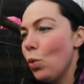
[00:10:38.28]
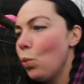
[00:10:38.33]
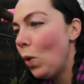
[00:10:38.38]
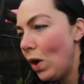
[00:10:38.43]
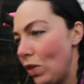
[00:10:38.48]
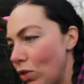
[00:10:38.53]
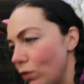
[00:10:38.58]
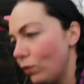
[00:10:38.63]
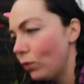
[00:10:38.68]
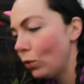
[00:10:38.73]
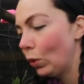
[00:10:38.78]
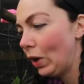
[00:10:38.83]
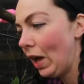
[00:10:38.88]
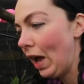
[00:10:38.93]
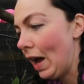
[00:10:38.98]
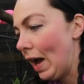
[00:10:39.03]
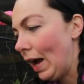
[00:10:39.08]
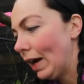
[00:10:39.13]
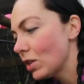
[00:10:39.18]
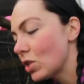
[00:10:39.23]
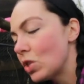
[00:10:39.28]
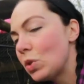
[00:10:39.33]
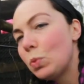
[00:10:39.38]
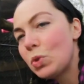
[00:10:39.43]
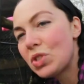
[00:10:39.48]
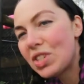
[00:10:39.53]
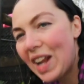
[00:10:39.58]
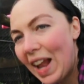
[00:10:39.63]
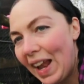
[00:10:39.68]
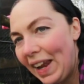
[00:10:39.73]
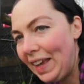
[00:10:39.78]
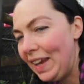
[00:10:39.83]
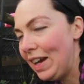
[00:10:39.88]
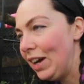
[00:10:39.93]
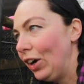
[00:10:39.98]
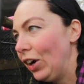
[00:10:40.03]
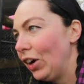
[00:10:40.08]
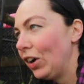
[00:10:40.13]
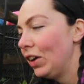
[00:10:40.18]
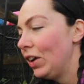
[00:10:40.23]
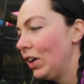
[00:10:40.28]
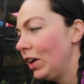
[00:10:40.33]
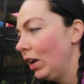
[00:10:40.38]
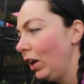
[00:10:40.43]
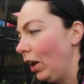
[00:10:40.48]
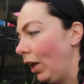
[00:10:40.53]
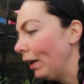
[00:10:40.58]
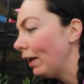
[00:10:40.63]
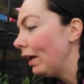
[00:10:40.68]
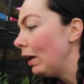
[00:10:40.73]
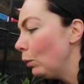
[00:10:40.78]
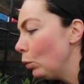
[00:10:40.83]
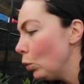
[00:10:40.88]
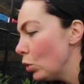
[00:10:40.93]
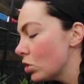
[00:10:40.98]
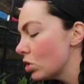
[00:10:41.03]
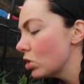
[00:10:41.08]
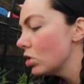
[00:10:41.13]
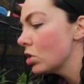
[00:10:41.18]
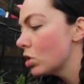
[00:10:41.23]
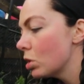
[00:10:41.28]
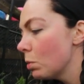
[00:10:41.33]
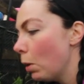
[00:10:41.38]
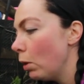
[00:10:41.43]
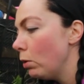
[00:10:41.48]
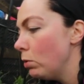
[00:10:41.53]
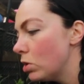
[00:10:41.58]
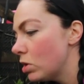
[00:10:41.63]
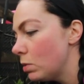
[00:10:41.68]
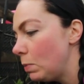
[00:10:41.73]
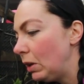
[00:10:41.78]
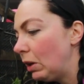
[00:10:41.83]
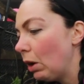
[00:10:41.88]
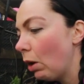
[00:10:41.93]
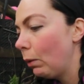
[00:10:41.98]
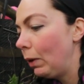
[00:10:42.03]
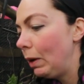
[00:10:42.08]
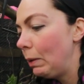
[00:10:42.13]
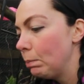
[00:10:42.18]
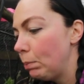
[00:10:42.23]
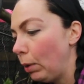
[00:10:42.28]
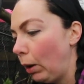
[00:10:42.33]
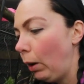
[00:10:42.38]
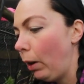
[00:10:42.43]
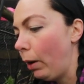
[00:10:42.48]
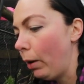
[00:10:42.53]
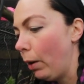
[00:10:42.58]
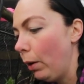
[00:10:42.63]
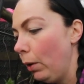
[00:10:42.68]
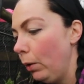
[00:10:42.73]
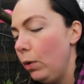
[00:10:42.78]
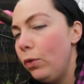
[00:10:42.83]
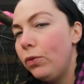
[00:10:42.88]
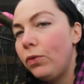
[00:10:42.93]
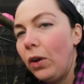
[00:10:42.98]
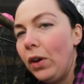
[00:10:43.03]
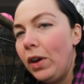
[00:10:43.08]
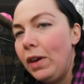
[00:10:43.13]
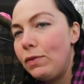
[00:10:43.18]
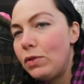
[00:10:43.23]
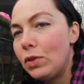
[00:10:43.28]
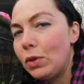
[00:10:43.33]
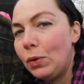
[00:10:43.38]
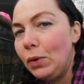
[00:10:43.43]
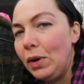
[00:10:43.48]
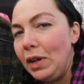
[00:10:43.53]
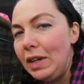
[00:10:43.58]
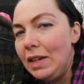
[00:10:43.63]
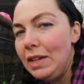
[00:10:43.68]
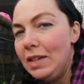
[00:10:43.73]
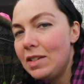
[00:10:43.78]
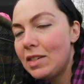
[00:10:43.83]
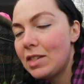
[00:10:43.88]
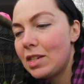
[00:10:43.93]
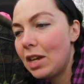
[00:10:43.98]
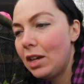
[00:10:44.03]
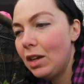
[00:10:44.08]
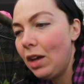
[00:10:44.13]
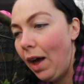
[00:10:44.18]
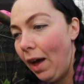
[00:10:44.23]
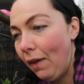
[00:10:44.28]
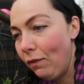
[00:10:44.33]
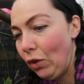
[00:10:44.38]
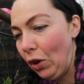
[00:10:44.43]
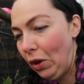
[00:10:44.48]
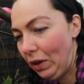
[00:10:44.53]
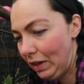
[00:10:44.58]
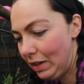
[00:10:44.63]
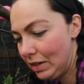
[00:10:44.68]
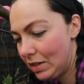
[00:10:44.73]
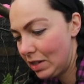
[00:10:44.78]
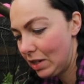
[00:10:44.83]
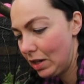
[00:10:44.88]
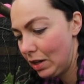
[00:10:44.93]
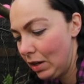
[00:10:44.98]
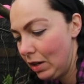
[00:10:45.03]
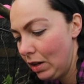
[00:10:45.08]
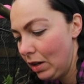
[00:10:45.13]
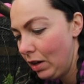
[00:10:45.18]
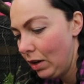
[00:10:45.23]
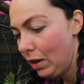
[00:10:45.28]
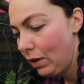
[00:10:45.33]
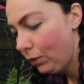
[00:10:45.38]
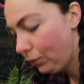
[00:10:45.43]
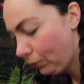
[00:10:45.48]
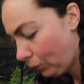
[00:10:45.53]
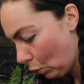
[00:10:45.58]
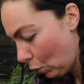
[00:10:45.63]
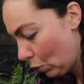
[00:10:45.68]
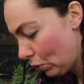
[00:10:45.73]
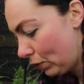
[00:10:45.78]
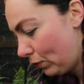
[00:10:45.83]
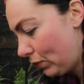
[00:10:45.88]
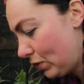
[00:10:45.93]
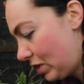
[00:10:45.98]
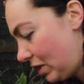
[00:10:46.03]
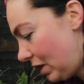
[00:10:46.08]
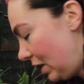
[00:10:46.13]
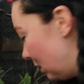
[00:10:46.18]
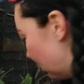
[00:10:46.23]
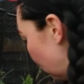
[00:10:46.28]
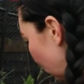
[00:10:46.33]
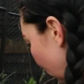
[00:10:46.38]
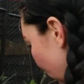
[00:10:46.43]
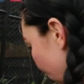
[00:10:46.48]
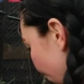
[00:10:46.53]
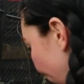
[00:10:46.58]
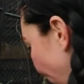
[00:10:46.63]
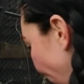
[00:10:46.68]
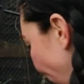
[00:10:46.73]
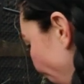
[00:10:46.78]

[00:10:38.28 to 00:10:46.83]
the weather forecast was clear. Like, it wasn't supposed to be going below 5 degrees at night for the foreseeable.